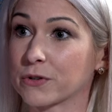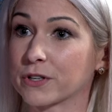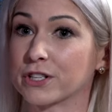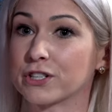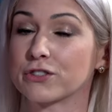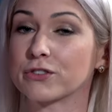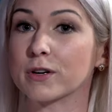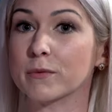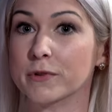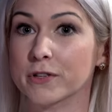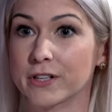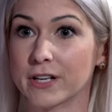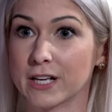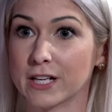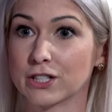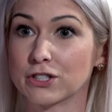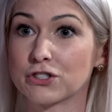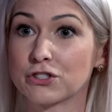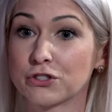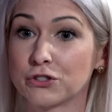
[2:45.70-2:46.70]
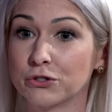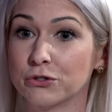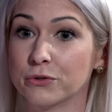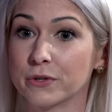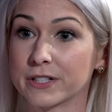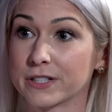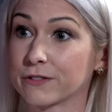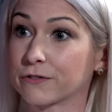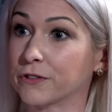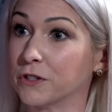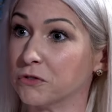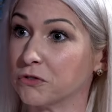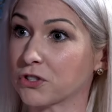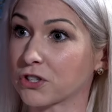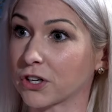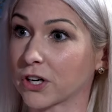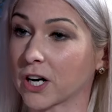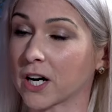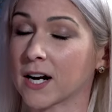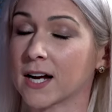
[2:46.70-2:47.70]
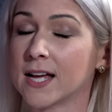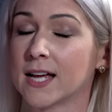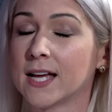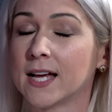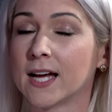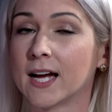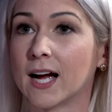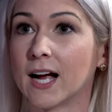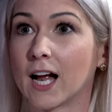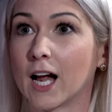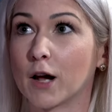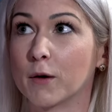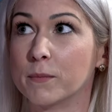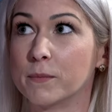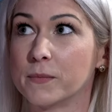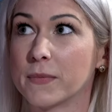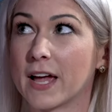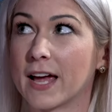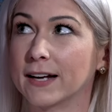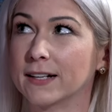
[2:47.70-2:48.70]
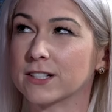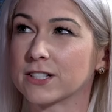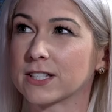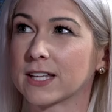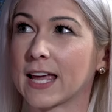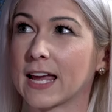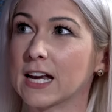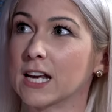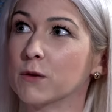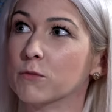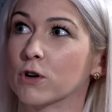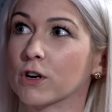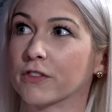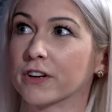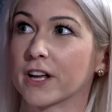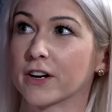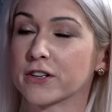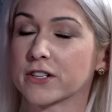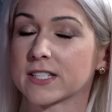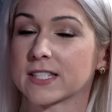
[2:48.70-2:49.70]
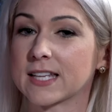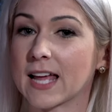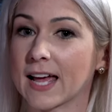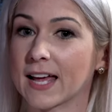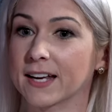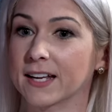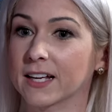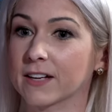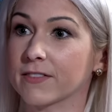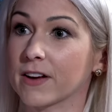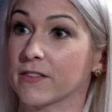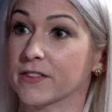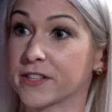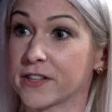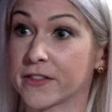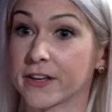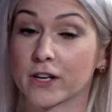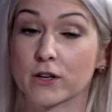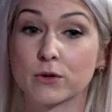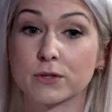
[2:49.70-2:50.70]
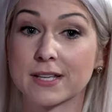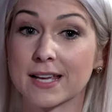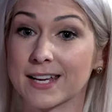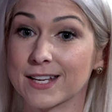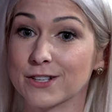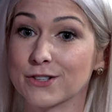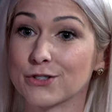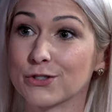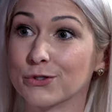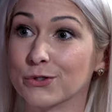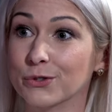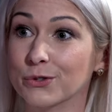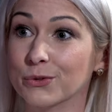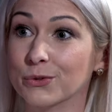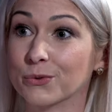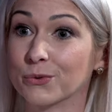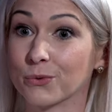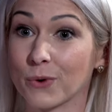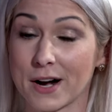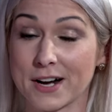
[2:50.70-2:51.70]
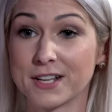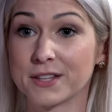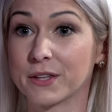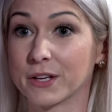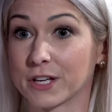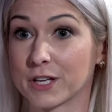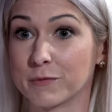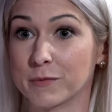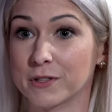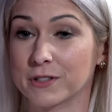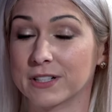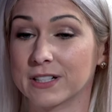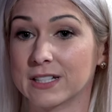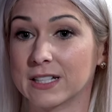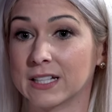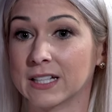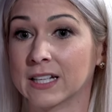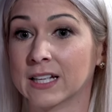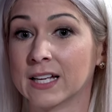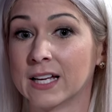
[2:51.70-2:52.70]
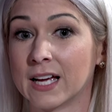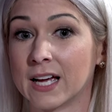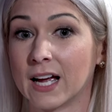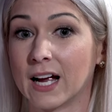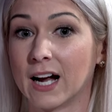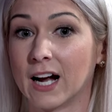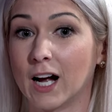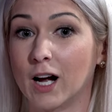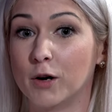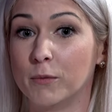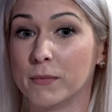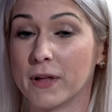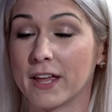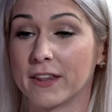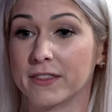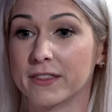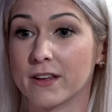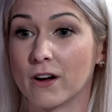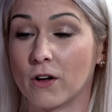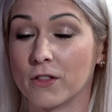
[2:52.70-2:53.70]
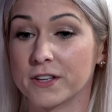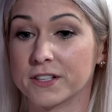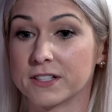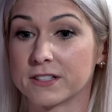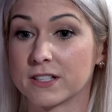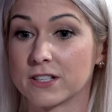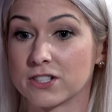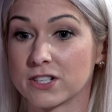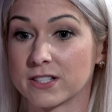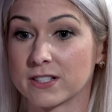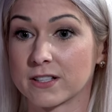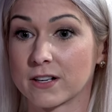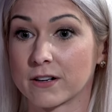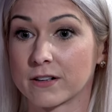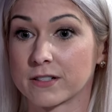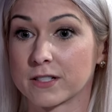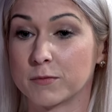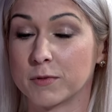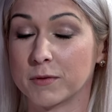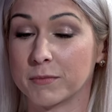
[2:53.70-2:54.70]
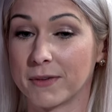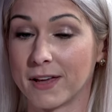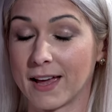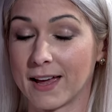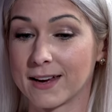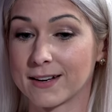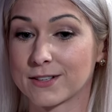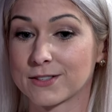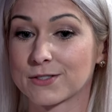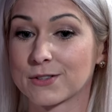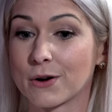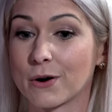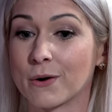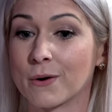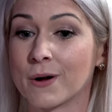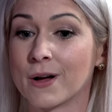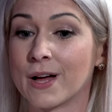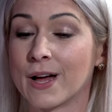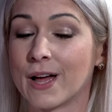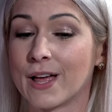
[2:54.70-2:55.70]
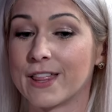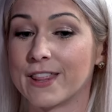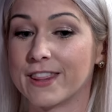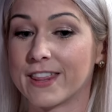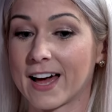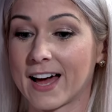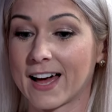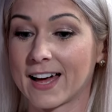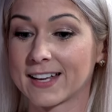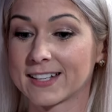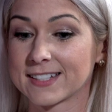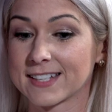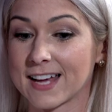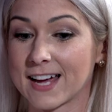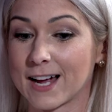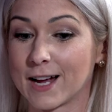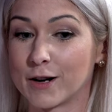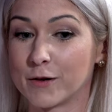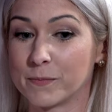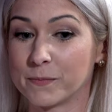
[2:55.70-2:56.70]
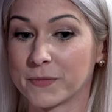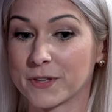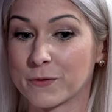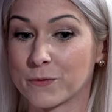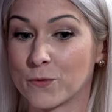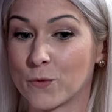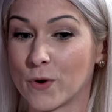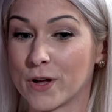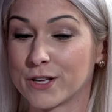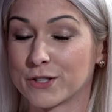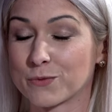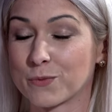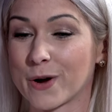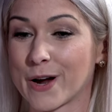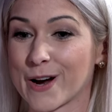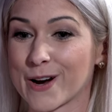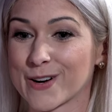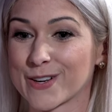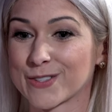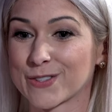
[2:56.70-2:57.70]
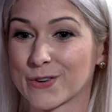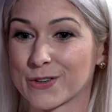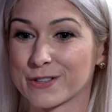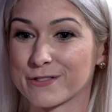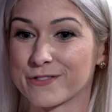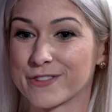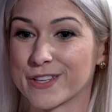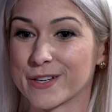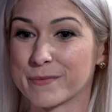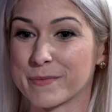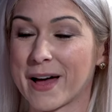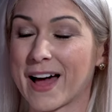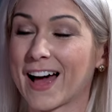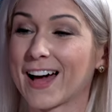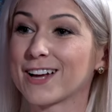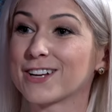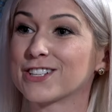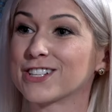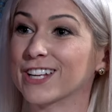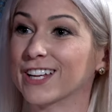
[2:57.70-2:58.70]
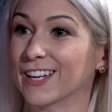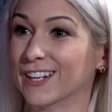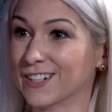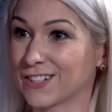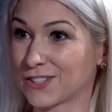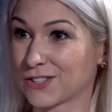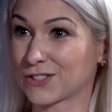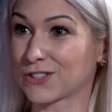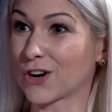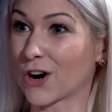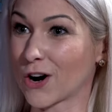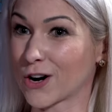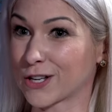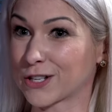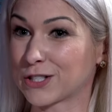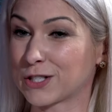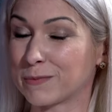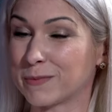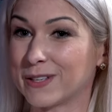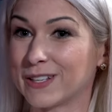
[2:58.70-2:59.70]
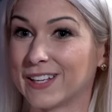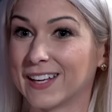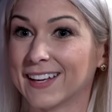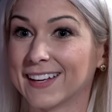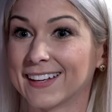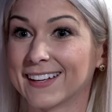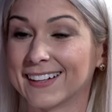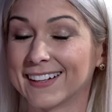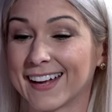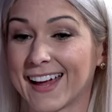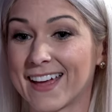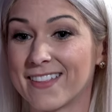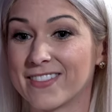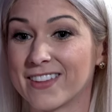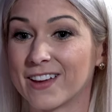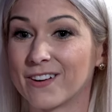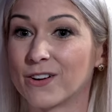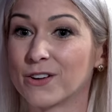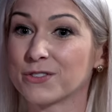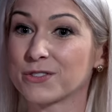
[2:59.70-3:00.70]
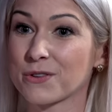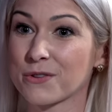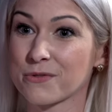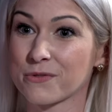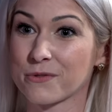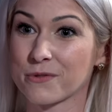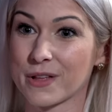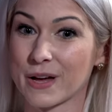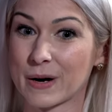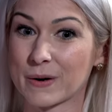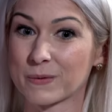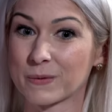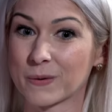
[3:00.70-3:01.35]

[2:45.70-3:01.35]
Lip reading: contributing to its future and just gaining more of an understanding of everything that goes into running the community and all the decisions that are to be made. So that is where sort of the passion started to begin. And then also through that